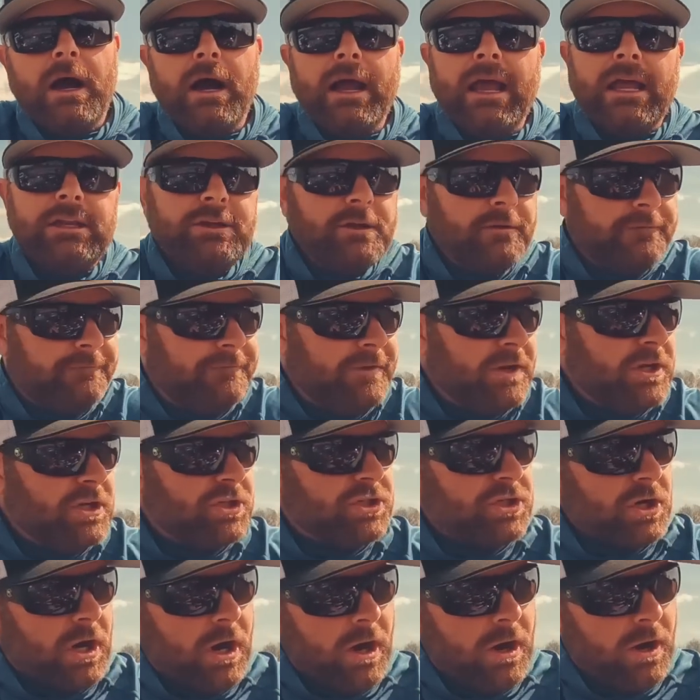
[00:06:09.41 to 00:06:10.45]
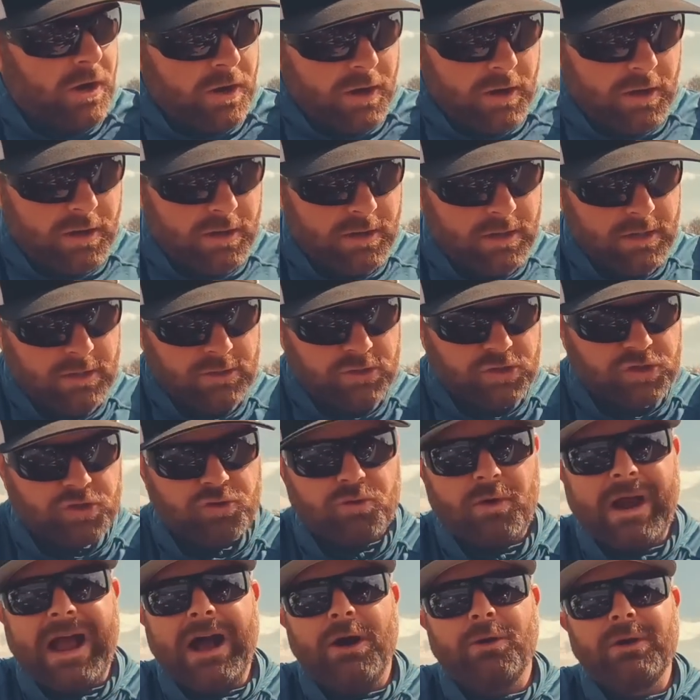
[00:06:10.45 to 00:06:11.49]
and your fish are
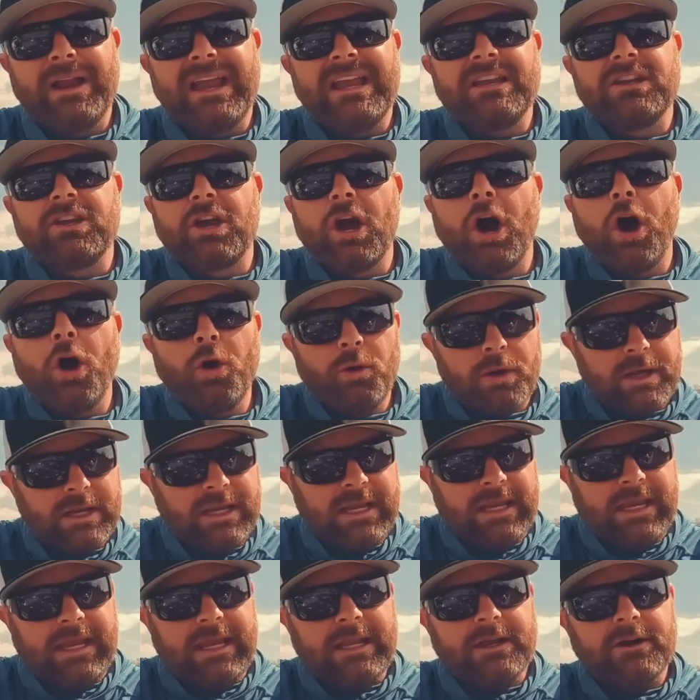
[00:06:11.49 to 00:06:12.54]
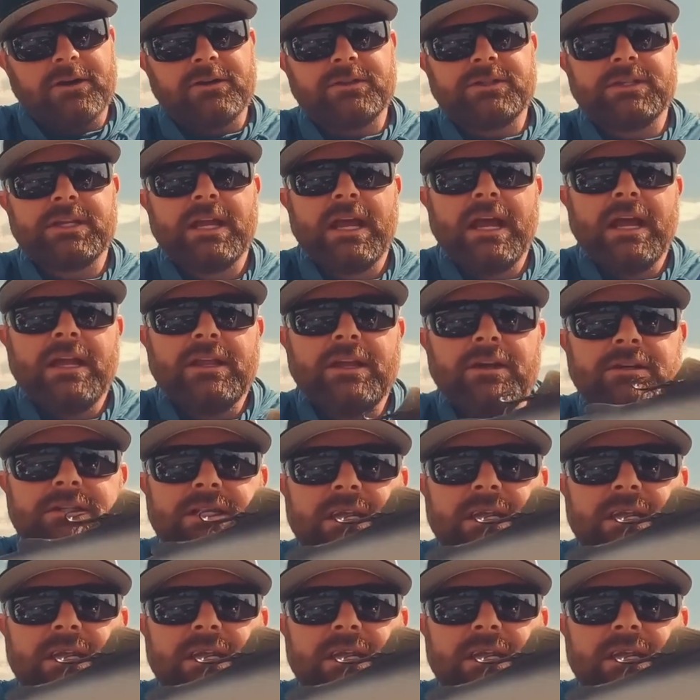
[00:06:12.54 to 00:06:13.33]
trout and kokanee eaters, there's